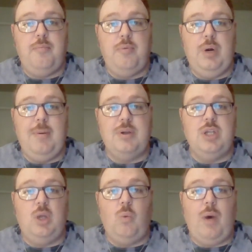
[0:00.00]
pretty much
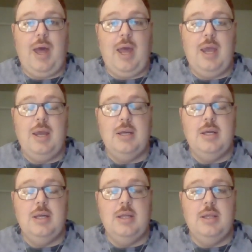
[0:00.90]
in a way
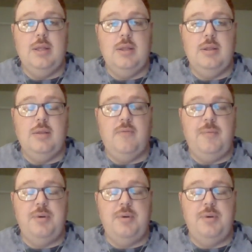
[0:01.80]
from